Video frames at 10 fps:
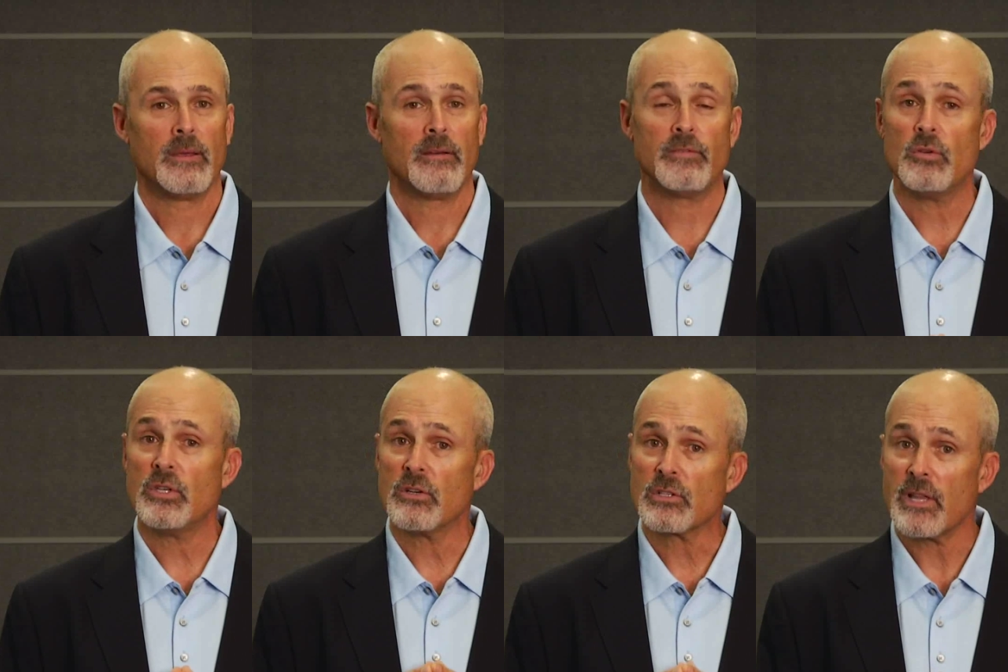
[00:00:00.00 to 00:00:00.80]
A few
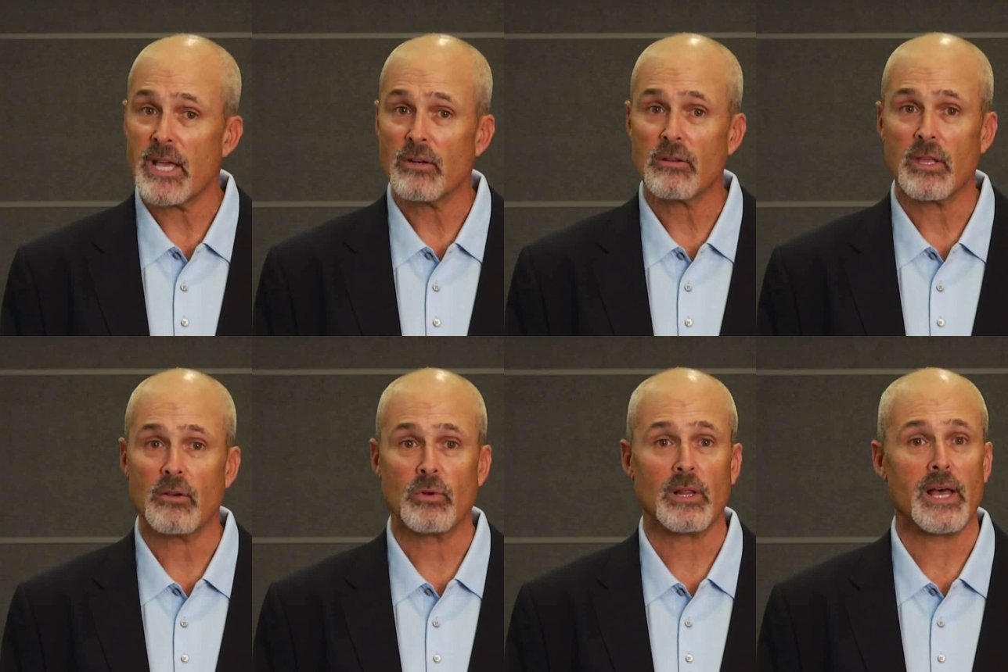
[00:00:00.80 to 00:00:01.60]
years later, they
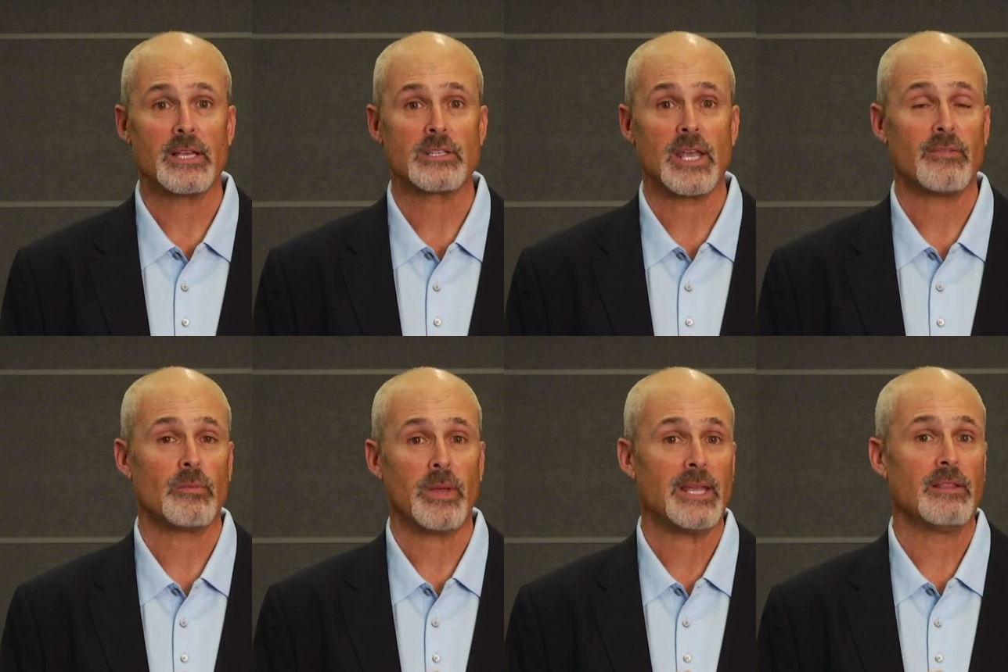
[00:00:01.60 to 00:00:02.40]
realize they
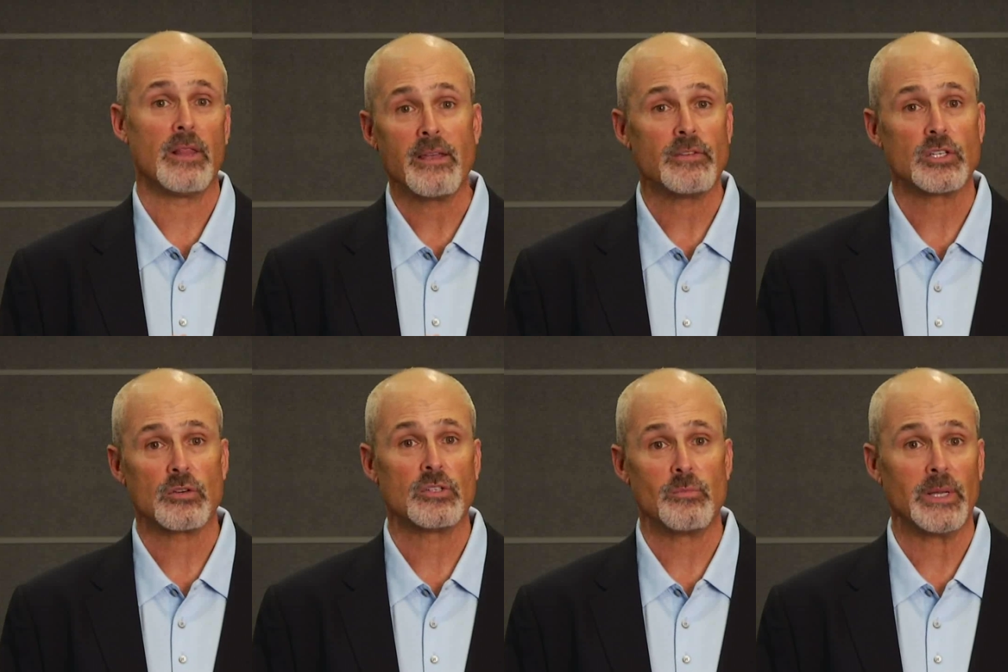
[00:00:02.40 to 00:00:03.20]
haven't paid the life
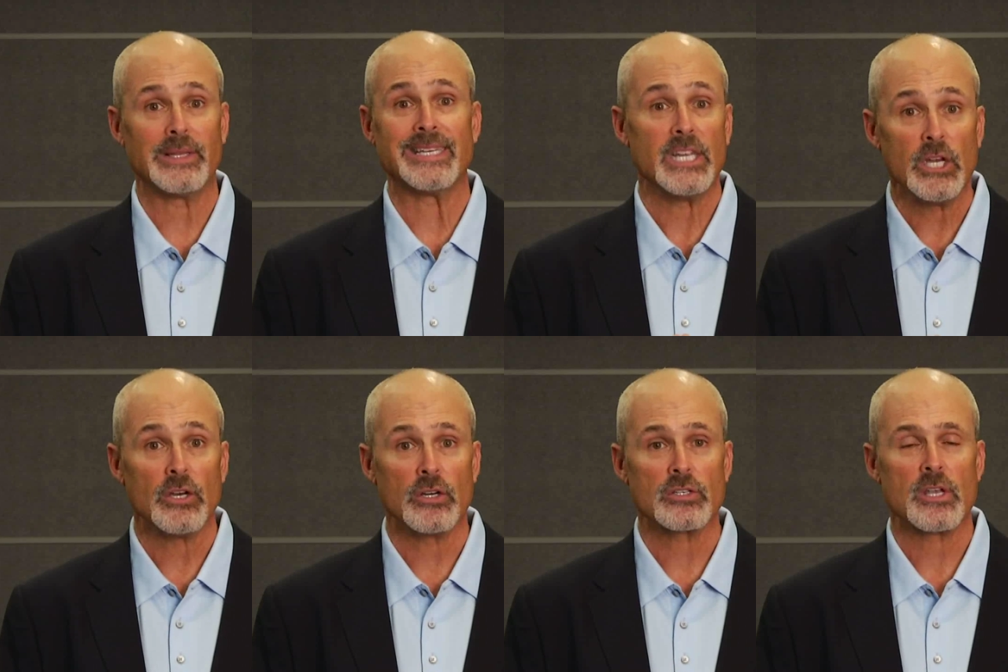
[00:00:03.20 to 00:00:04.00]
insurance bill in
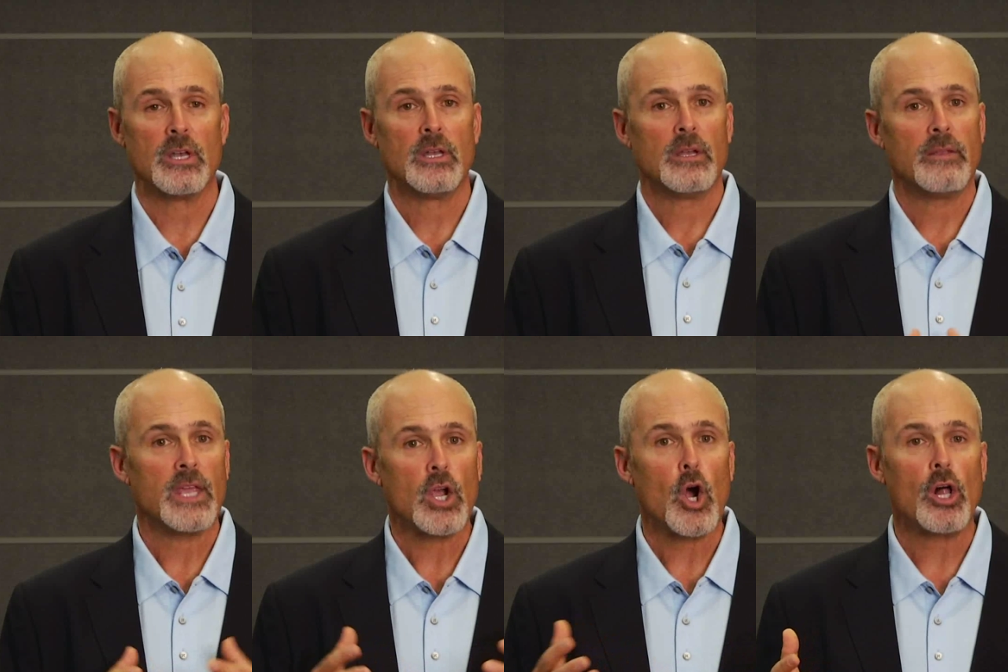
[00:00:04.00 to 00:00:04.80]
years, and they
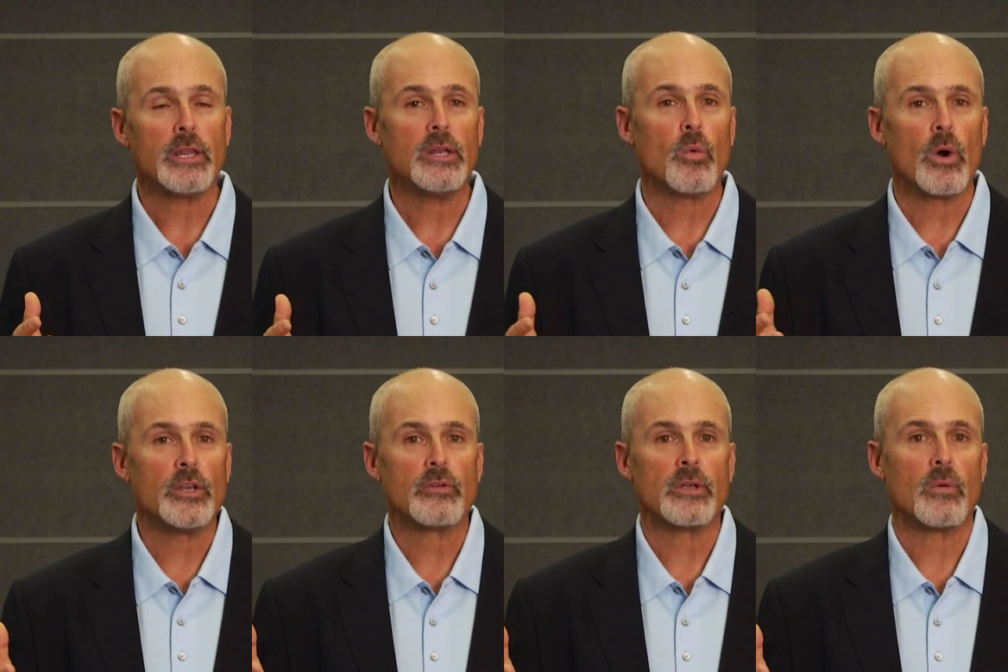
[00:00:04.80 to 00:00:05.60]
call in
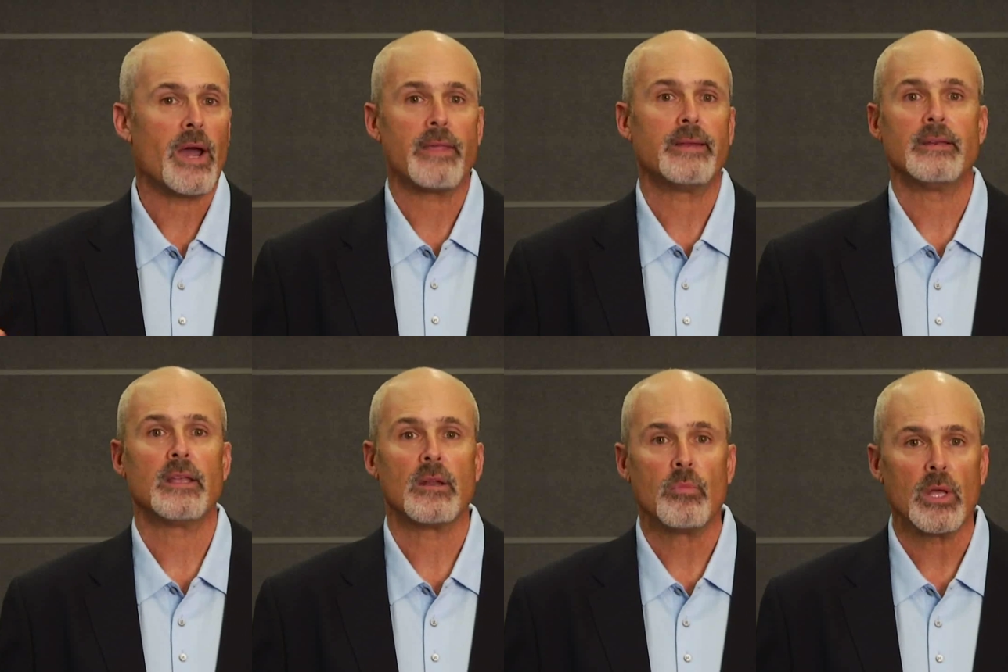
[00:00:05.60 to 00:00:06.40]
wondering why they didn't
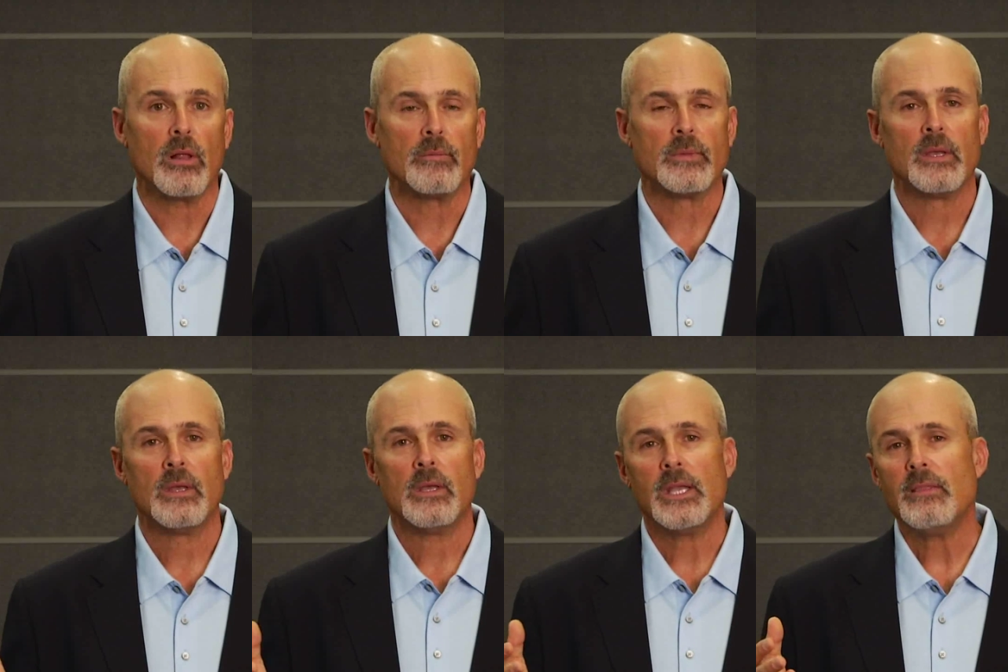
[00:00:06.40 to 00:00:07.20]
get a bill.
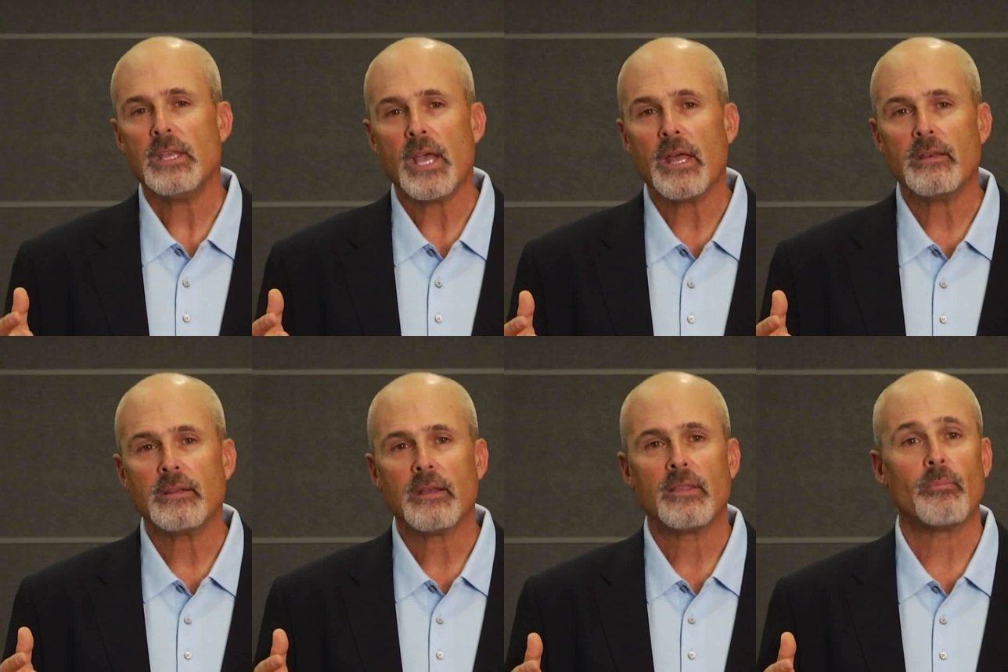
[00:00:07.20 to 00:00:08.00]
In the
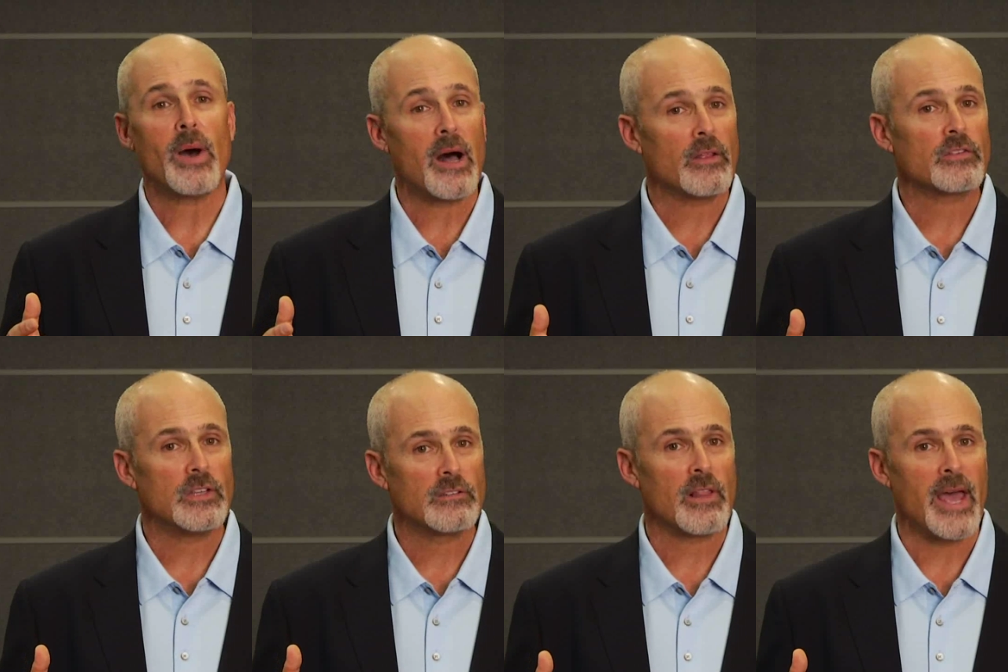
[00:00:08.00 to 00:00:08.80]
end, the policy
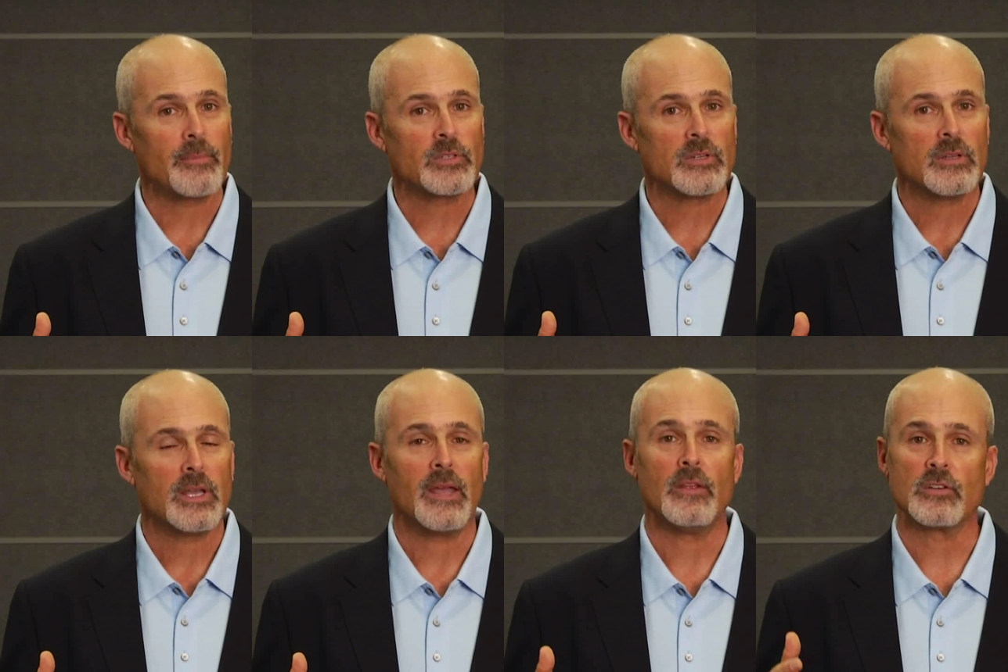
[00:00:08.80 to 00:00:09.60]
has lapsed,
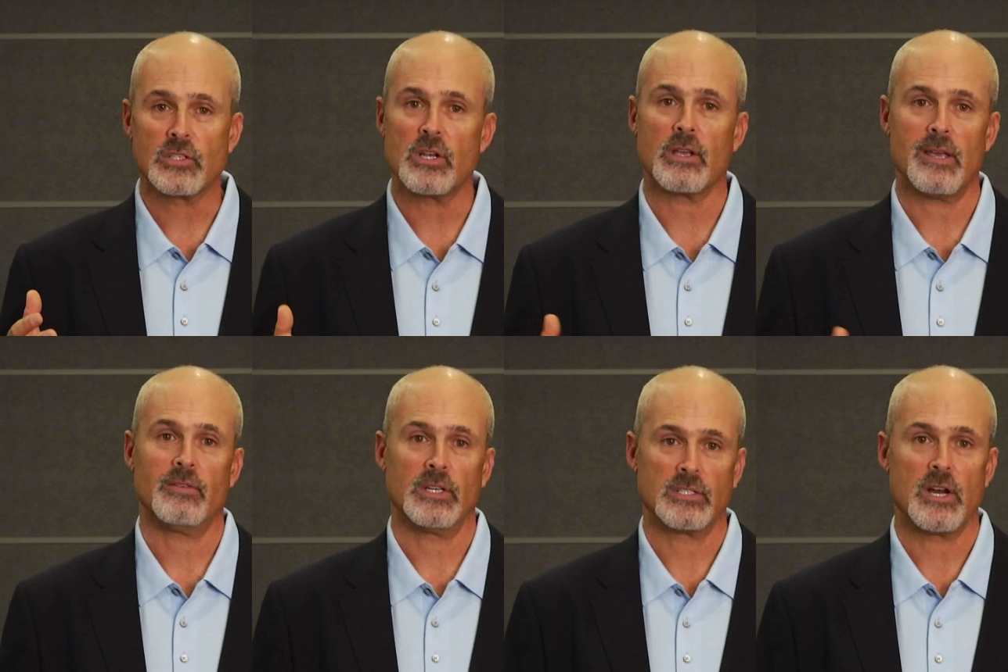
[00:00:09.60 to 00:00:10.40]
and they're stuck
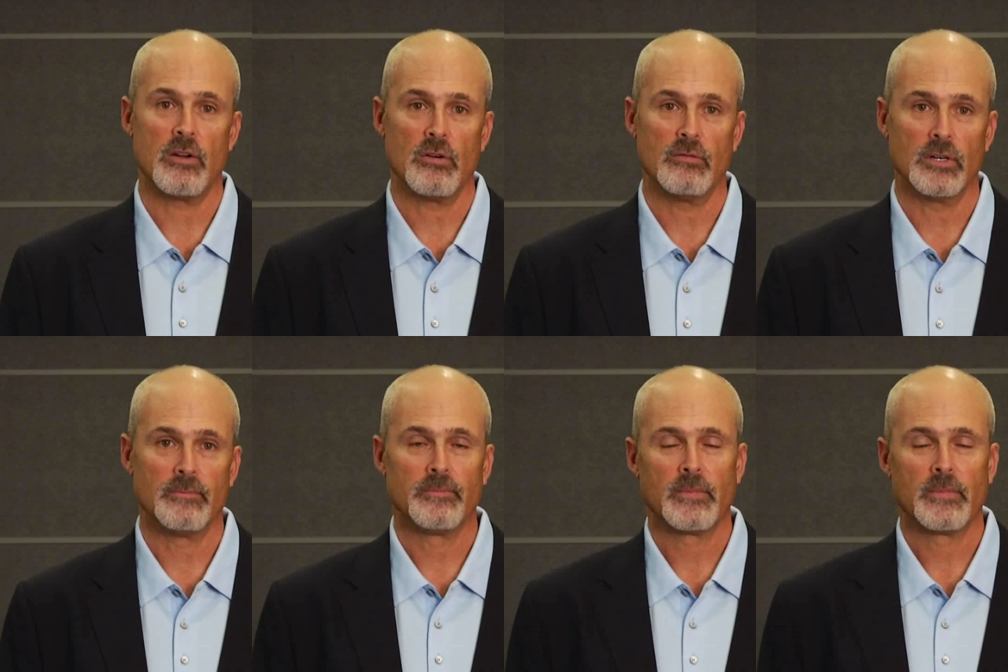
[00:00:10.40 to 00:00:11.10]
having to start over.